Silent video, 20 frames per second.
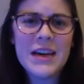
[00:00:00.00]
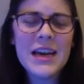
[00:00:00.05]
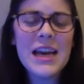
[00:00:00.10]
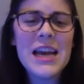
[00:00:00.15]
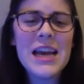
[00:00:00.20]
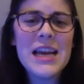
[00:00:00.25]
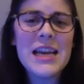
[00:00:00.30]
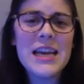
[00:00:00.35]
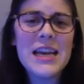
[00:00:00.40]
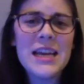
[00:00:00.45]

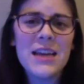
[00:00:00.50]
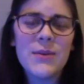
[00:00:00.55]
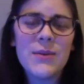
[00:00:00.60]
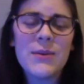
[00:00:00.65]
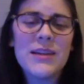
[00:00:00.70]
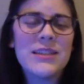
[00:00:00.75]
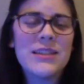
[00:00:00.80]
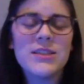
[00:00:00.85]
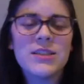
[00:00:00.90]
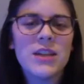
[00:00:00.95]

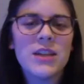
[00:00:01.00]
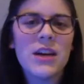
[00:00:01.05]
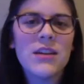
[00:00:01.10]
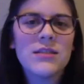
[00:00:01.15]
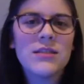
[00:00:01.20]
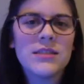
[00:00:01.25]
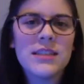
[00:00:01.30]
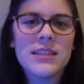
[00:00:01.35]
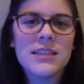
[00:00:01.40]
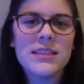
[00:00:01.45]
When it
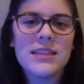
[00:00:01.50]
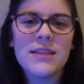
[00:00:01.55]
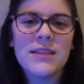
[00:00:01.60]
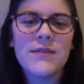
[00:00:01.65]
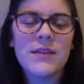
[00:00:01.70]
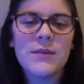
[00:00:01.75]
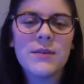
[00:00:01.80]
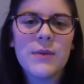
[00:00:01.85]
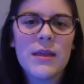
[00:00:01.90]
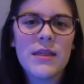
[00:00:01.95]
starts, he's
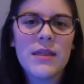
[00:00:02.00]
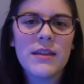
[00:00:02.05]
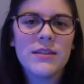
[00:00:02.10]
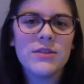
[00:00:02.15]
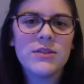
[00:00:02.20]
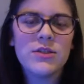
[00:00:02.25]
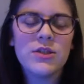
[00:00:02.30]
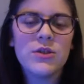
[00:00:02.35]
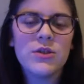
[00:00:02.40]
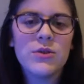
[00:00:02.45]
living with
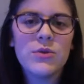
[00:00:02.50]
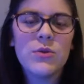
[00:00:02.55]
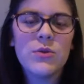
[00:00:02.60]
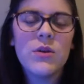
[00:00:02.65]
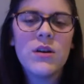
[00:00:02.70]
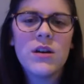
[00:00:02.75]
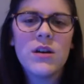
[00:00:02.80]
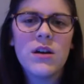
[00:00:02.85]
these two